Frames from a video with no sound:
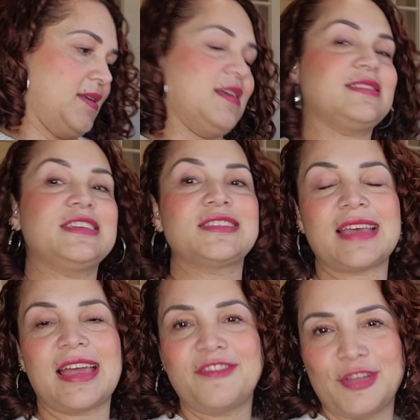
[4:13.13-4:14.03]

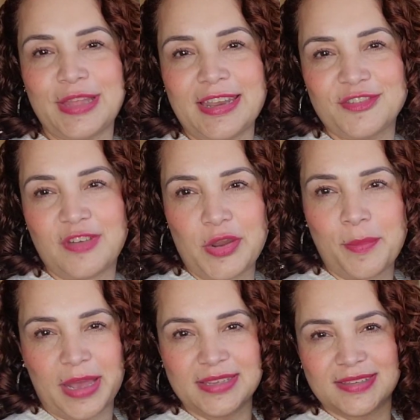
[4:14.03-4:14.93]
because I feel that it's very
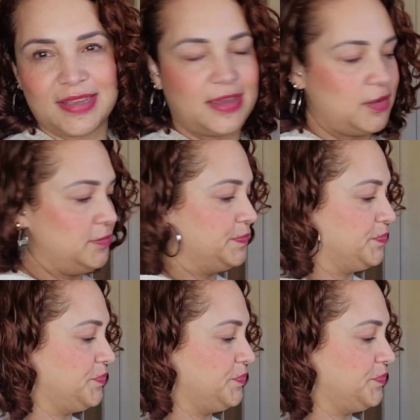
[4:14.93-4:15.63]
my style.